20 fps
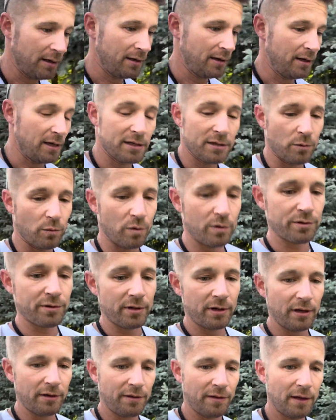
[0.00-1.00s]
isn't worth
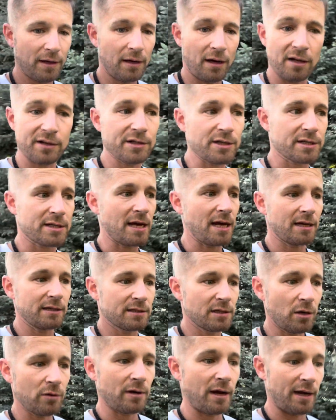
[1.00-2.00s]
anything, I'll just take and
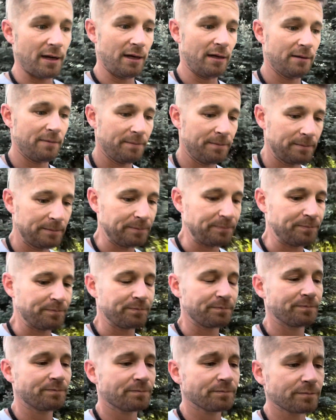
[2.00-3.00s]
donate it.
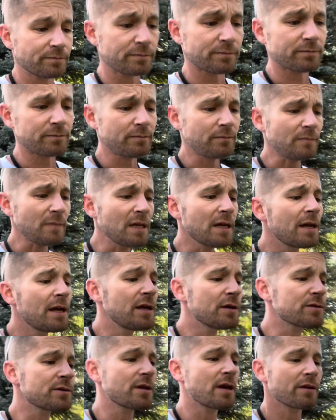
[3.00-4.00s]

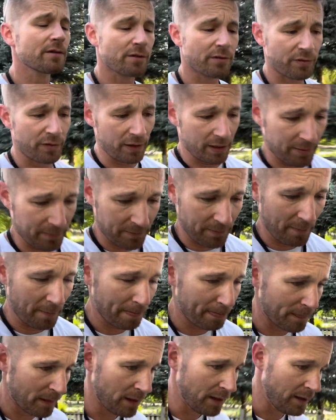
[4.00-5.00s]
Here's the other thing.
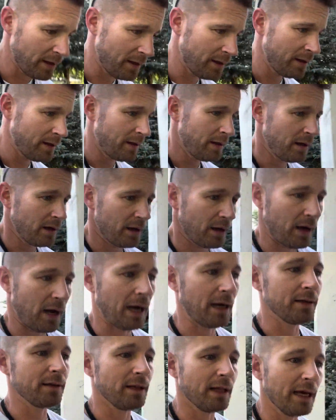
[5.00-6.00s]

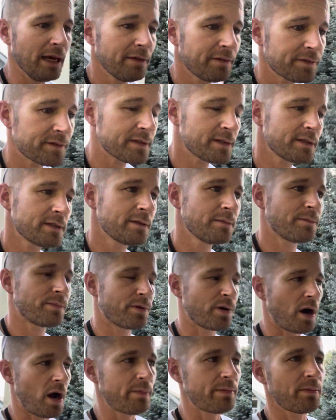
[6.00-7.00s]
I left
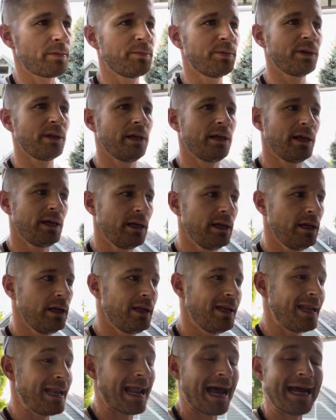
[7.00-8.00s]
probably
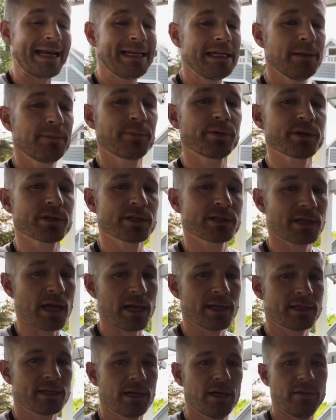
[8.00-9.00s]

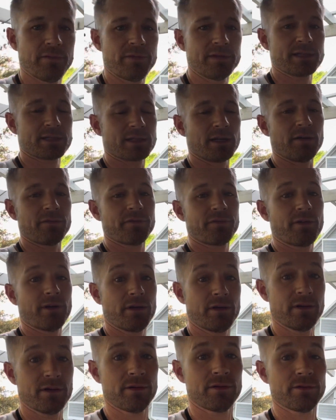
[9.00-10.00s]
90% of the stuff
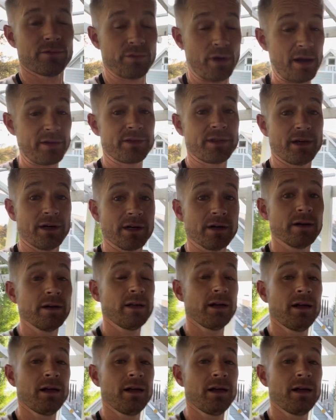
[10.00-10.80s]
right there.